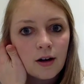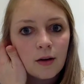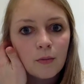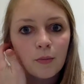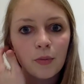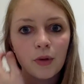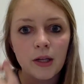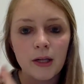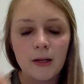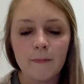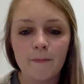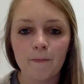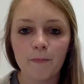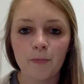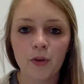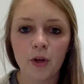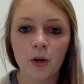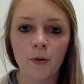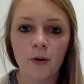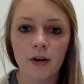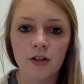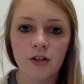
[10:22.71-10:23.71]
complete
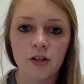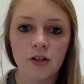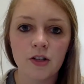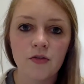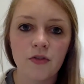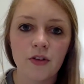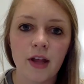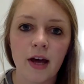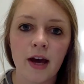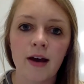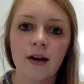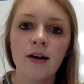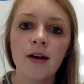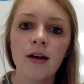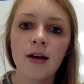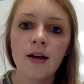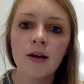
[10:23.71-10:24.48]
the questions for that.